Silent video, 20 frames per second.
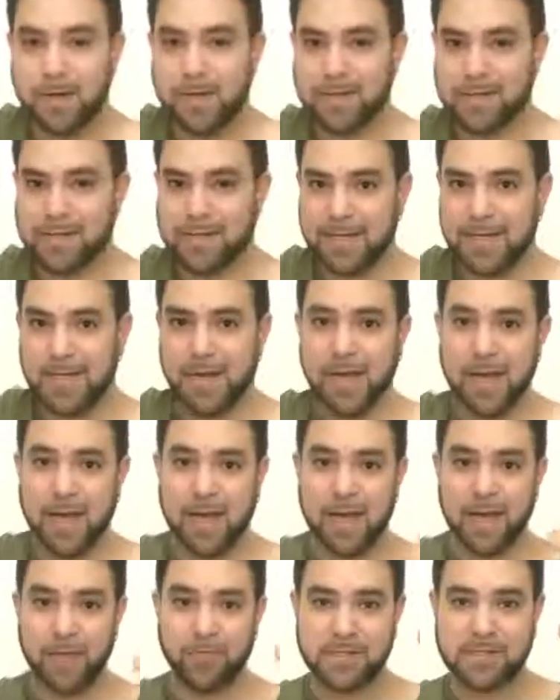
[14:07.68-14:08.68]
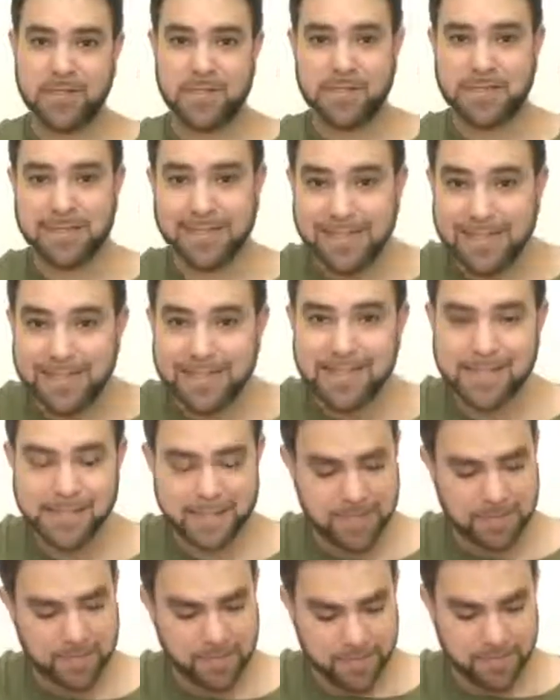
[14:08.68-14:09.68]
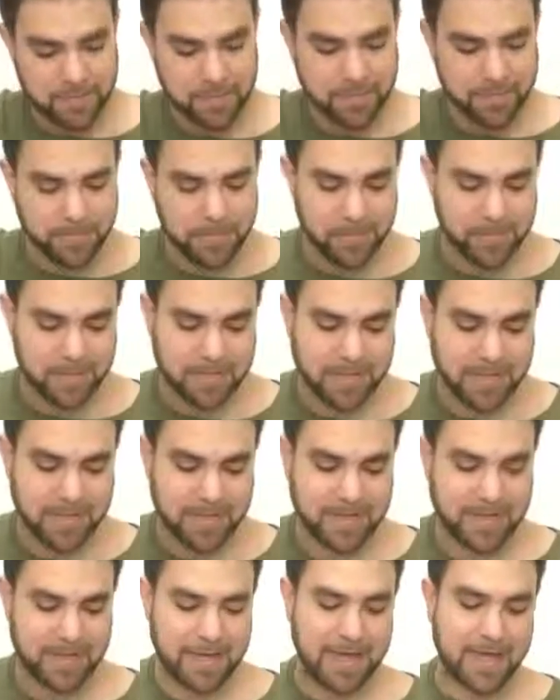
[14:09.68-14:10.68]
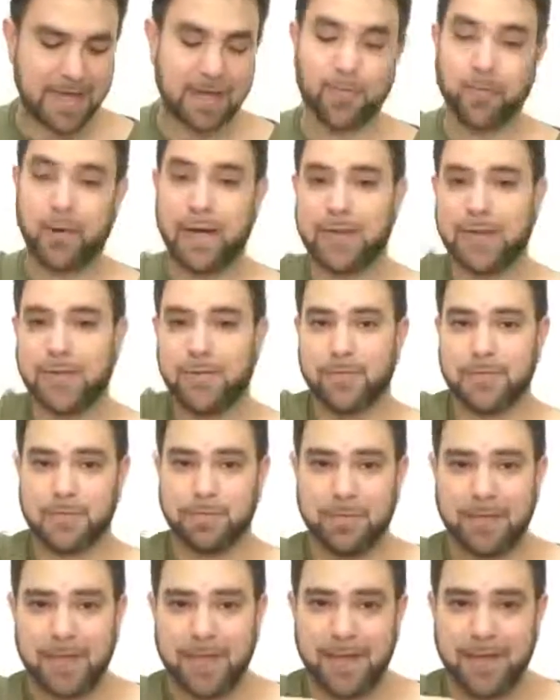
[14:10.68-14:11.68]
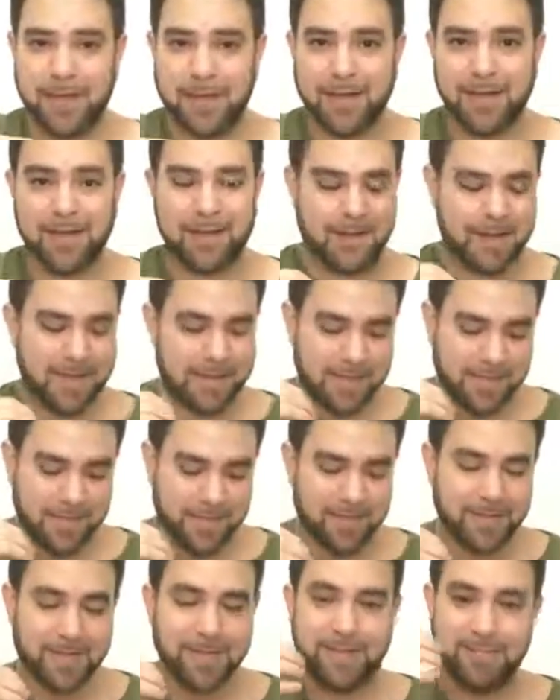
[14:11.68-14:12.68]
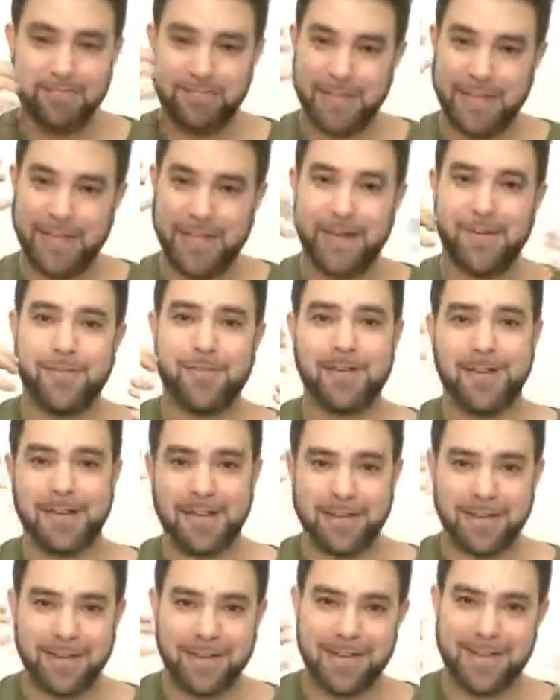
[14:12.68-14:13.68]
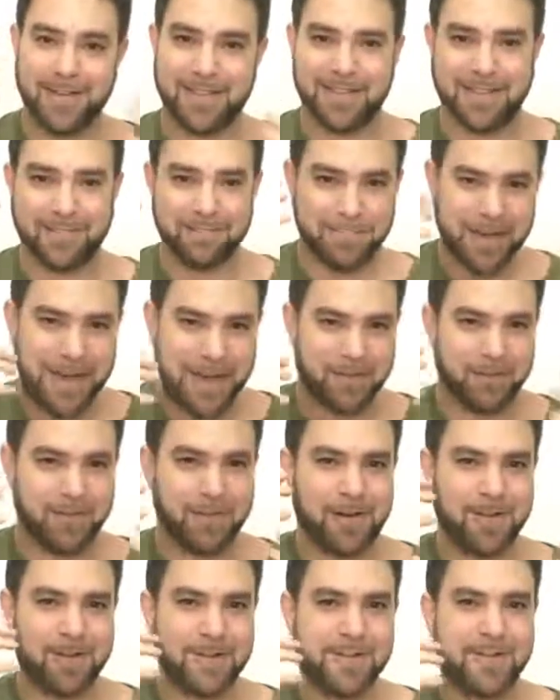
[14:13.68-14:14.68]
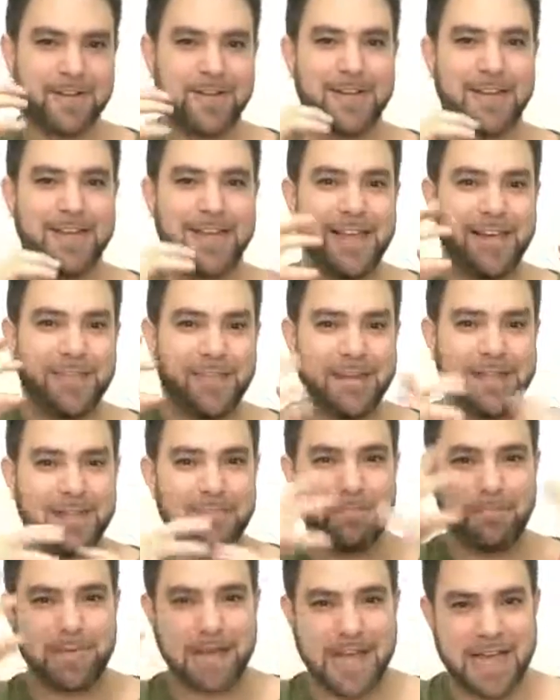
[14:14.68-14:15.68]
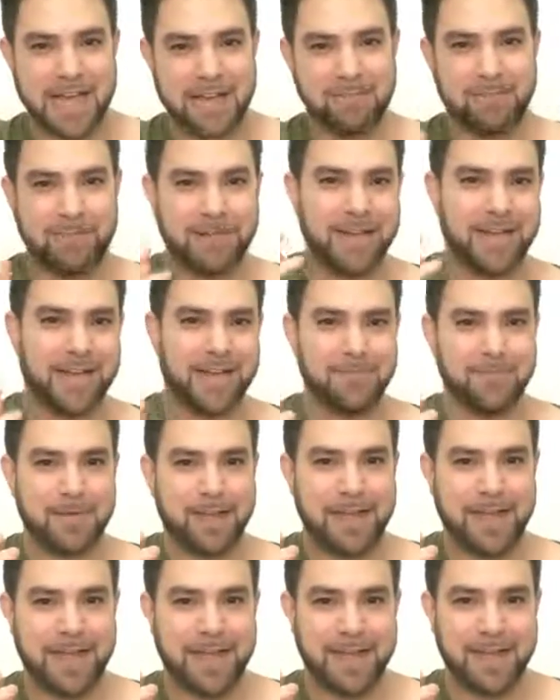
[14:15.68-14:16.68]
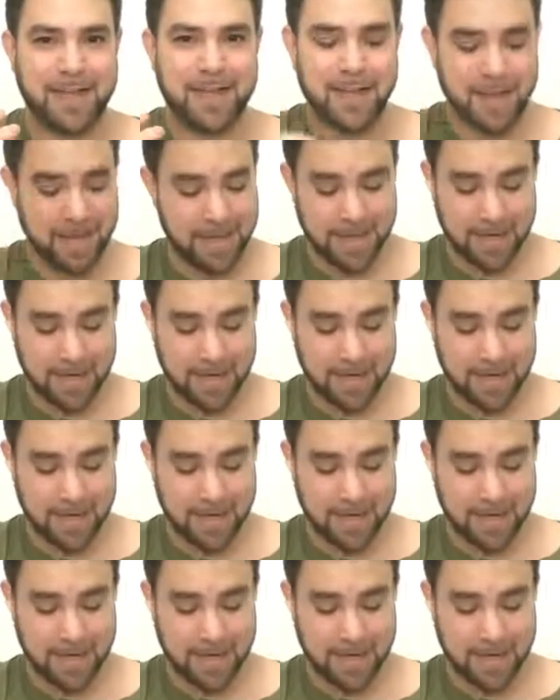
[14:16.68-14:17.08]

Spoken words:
Okay, see, I was just listening to the music, and while I was playing, I started hearing the background and started hearing the band playing in my head.